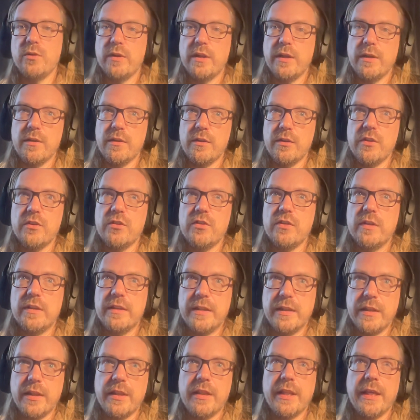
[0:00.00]

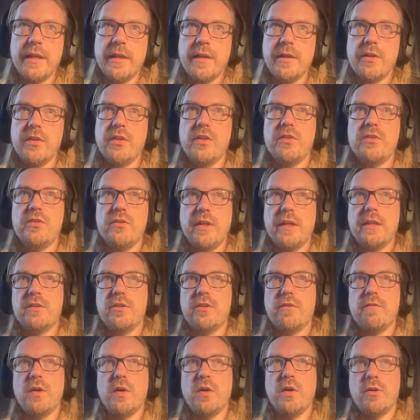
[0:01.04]
the state
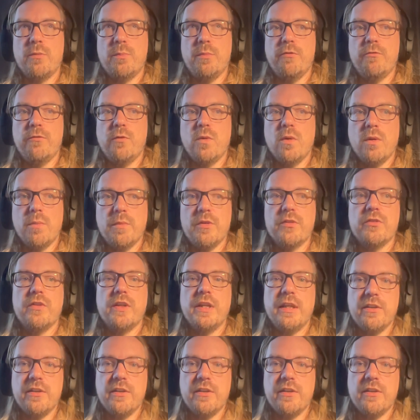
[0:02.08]
of the art performance